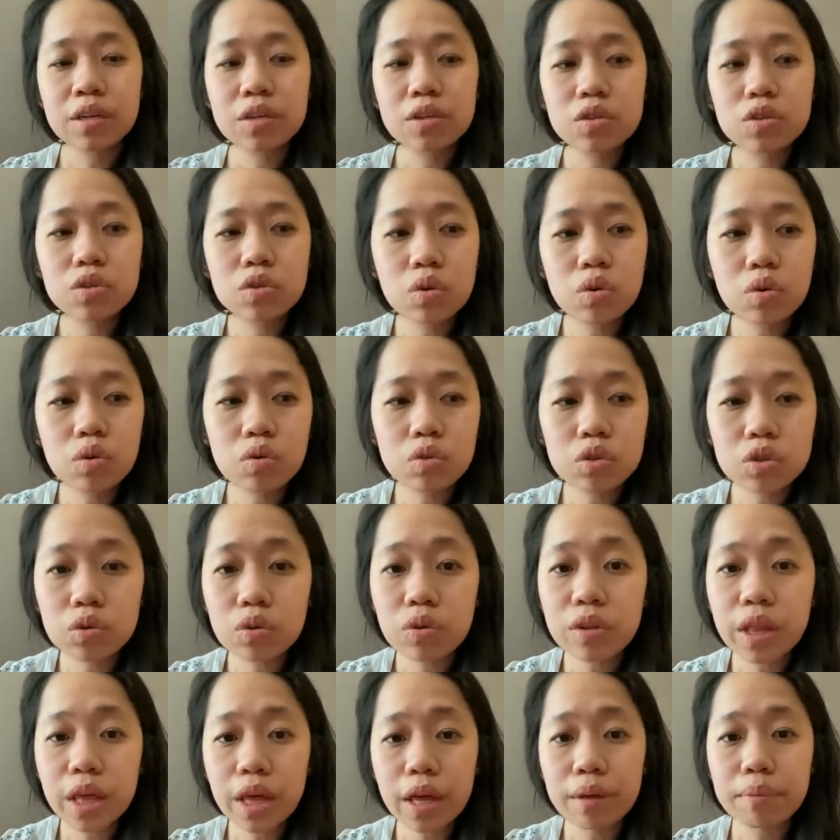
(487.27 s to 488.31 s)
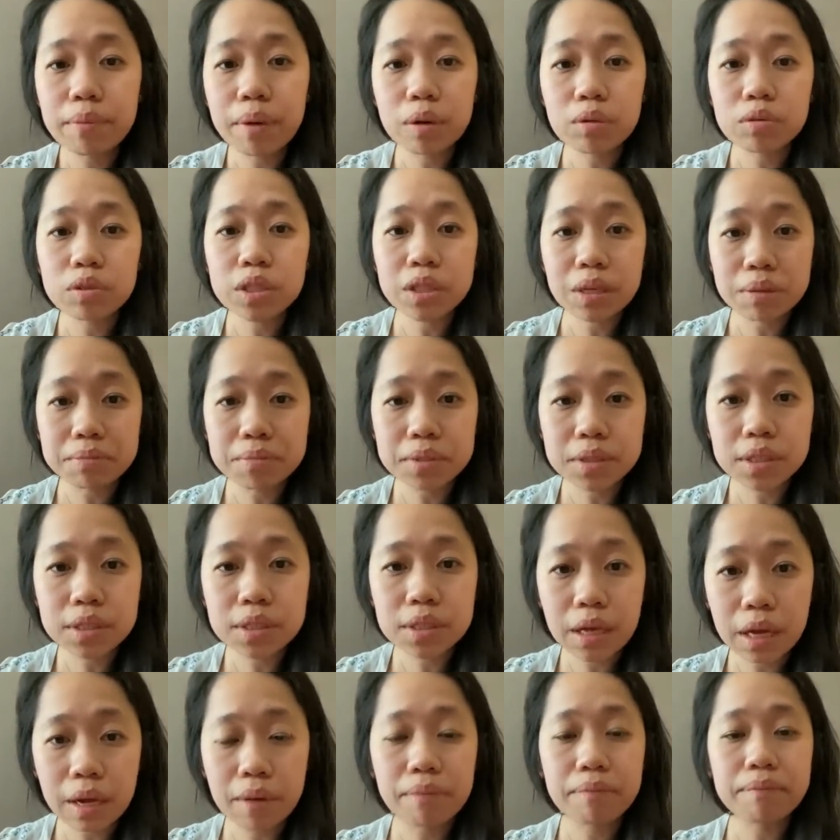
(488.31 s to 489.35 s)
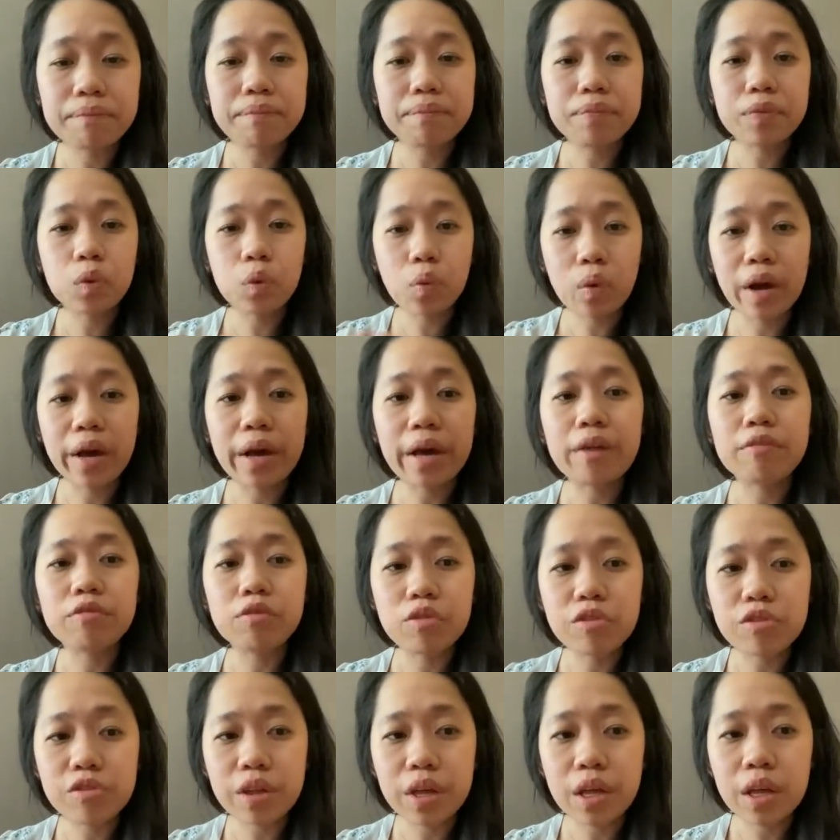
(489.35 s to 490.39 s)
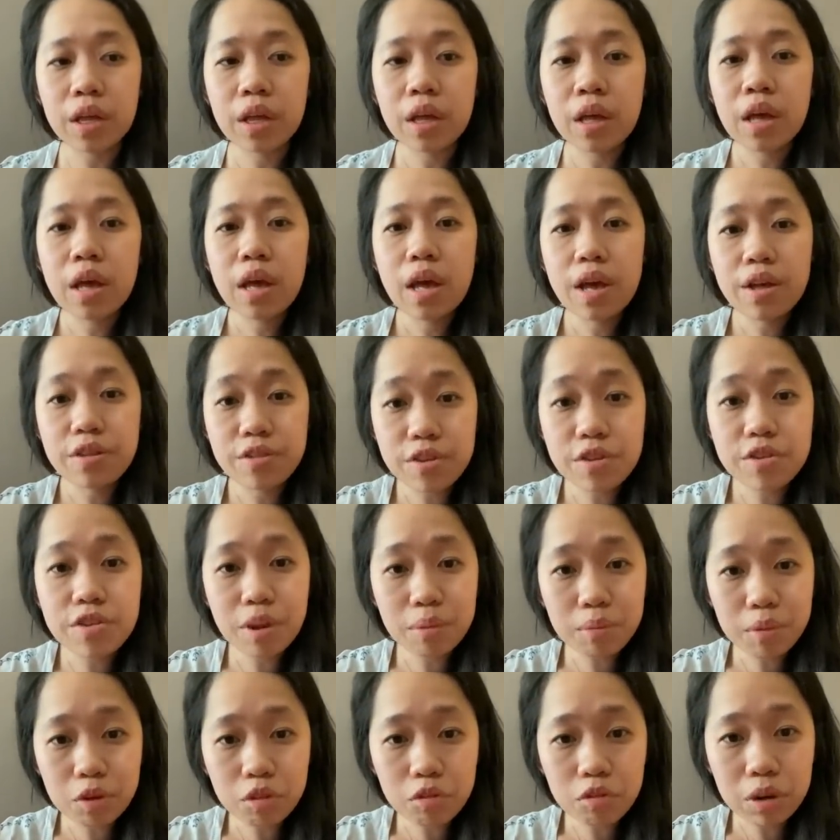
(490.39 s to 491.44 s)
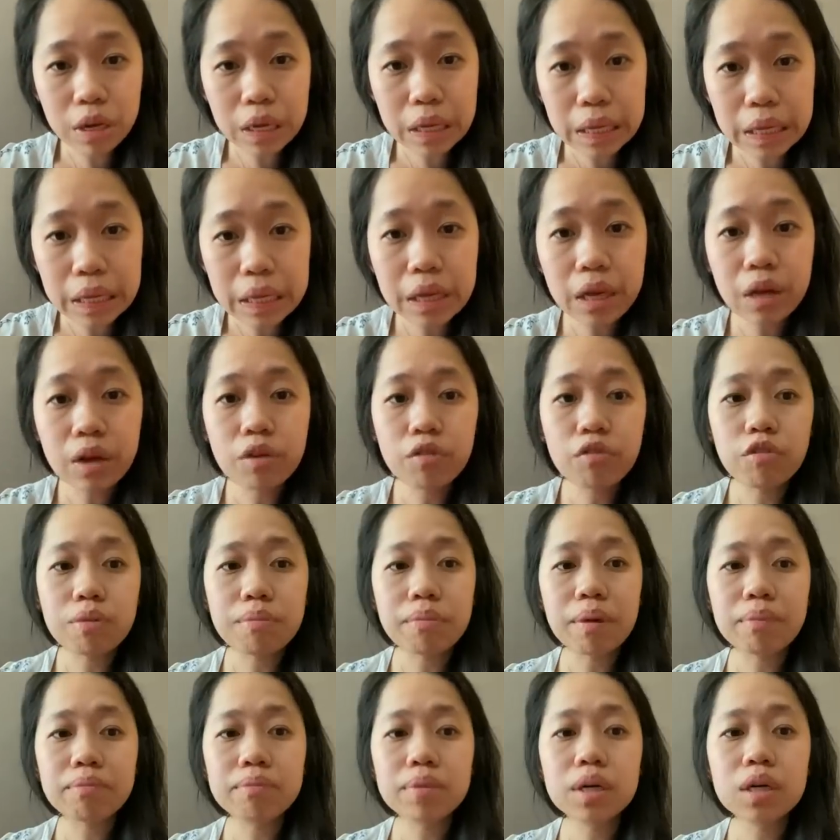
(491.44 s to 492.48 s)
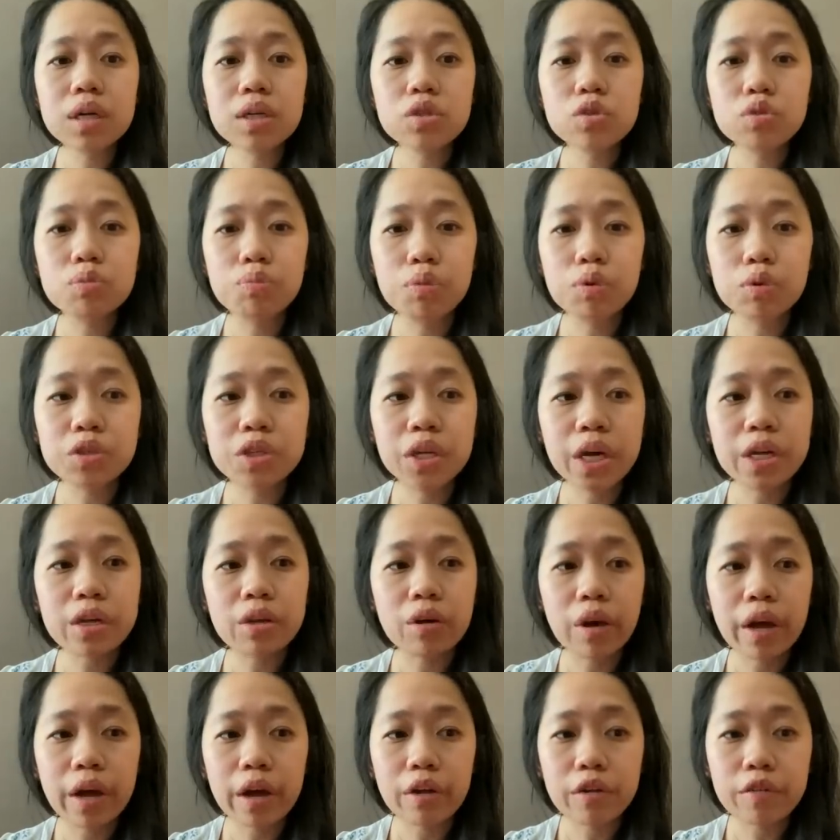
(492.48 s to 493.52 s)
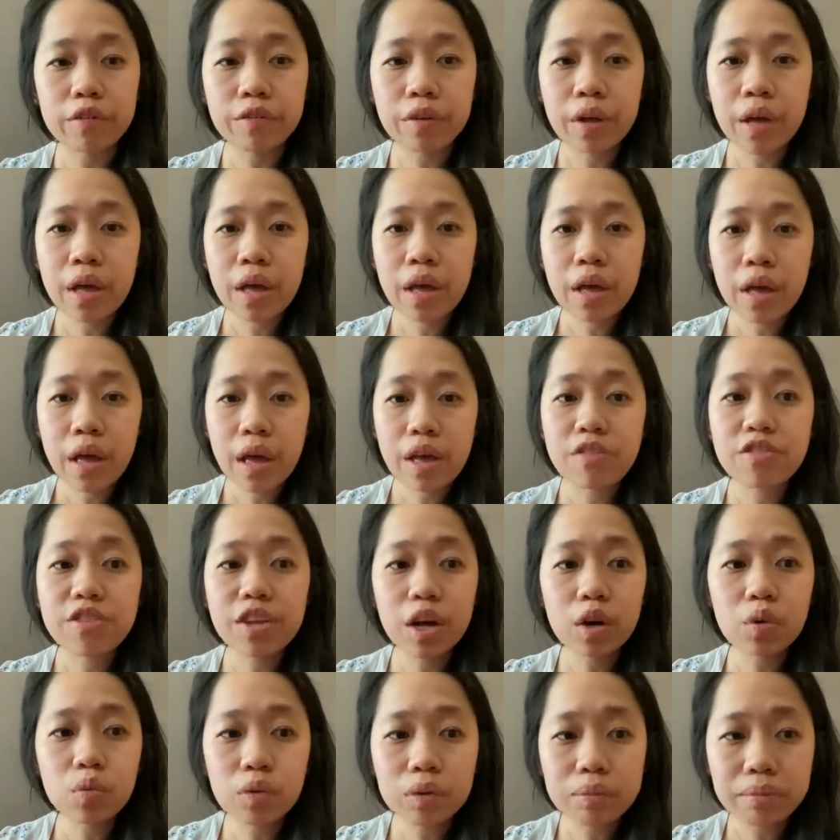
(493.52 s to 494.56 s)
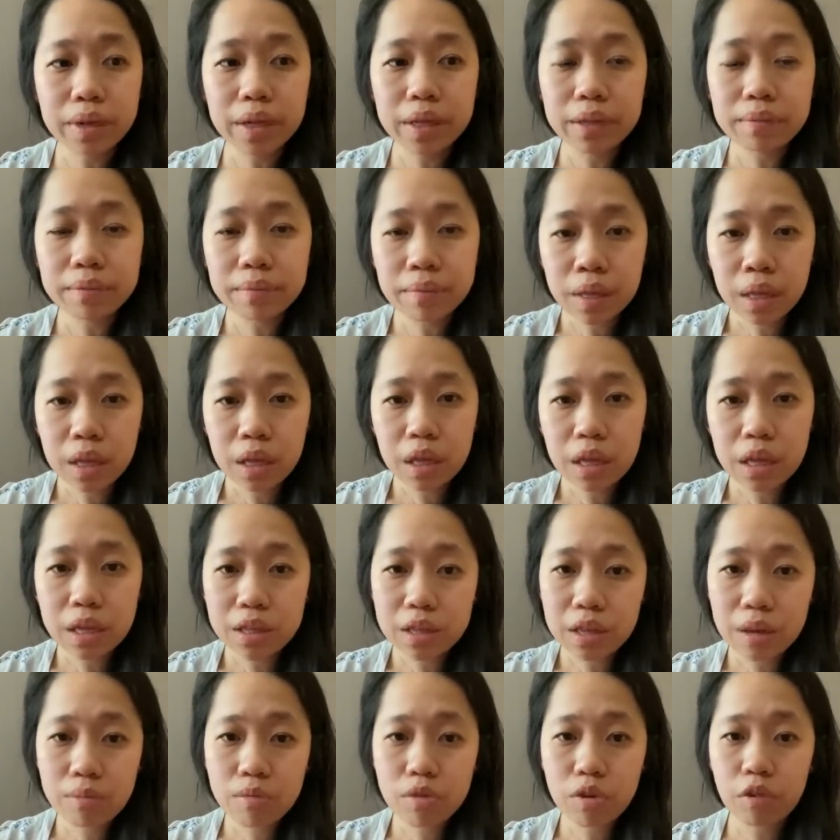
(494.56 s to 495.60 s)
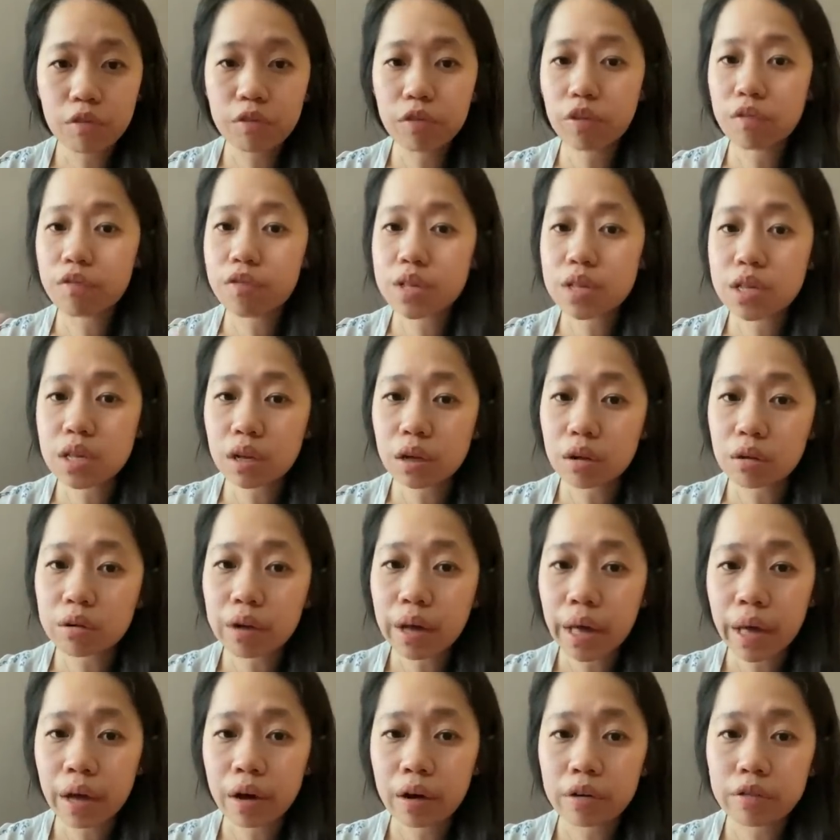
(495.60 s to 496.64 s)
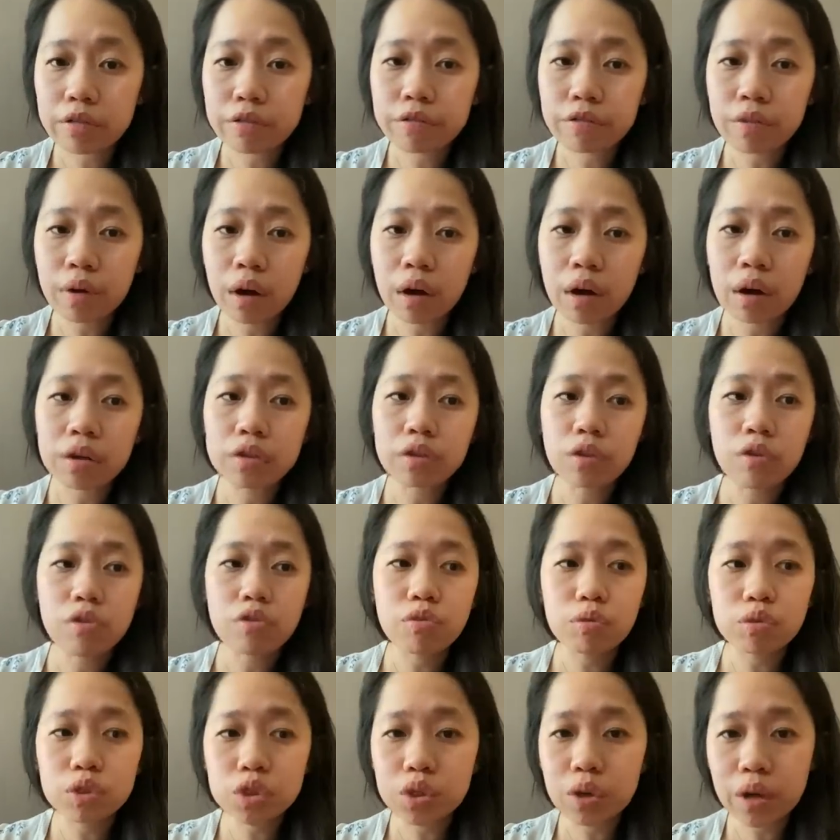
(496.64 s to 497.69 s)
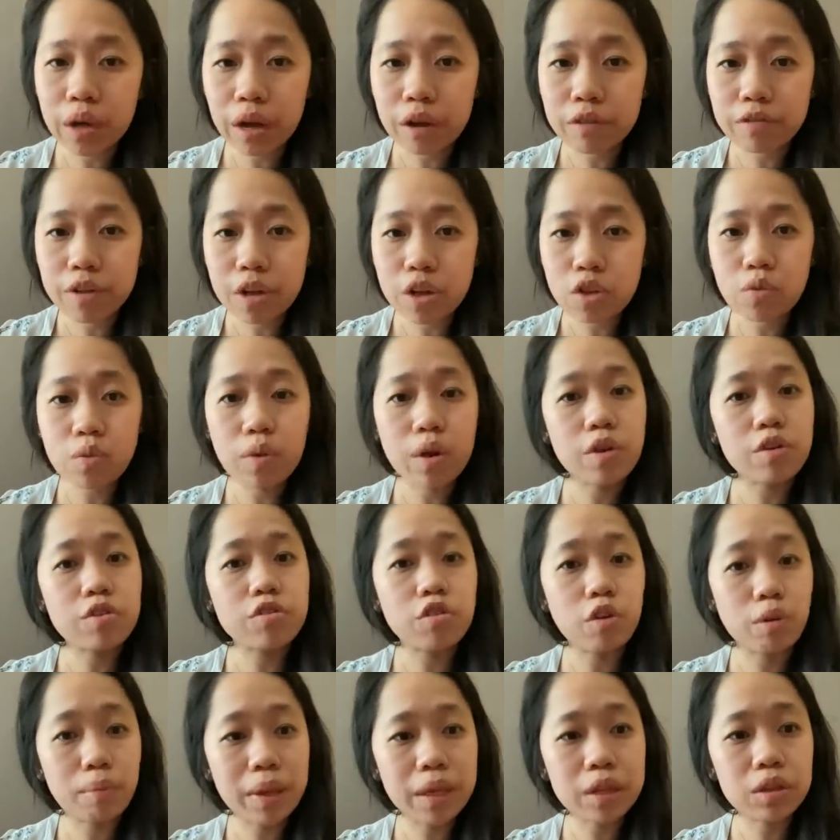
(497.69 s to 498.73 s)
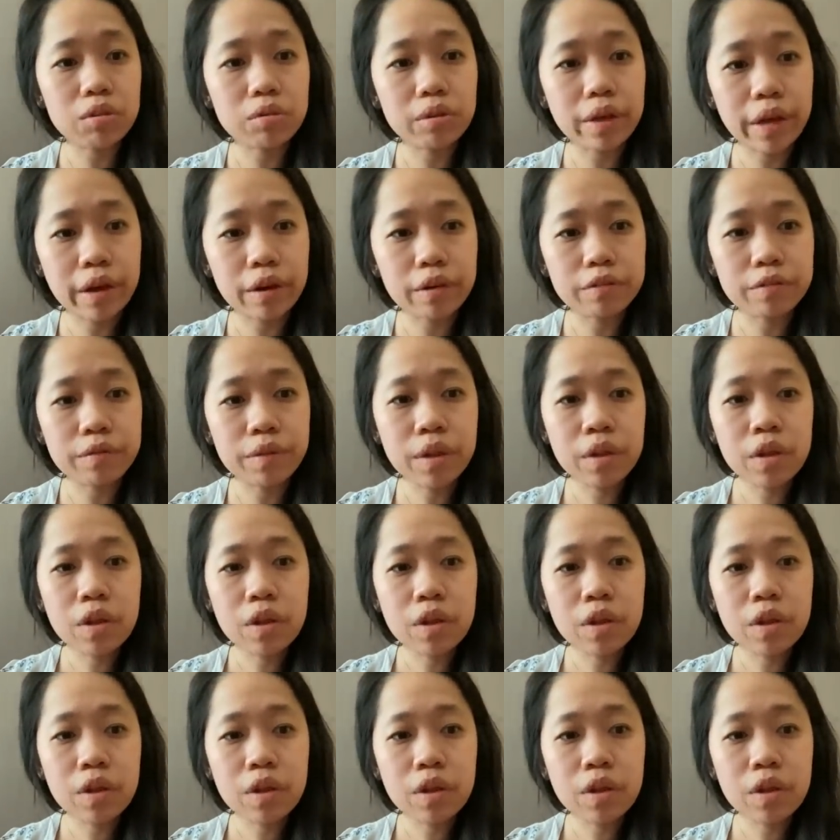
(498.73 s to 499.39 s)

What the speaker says: So that about sums up what I have to say. As a summary, remember to protect your health as young women in terms of your physical health, your social health, as well as your mental health.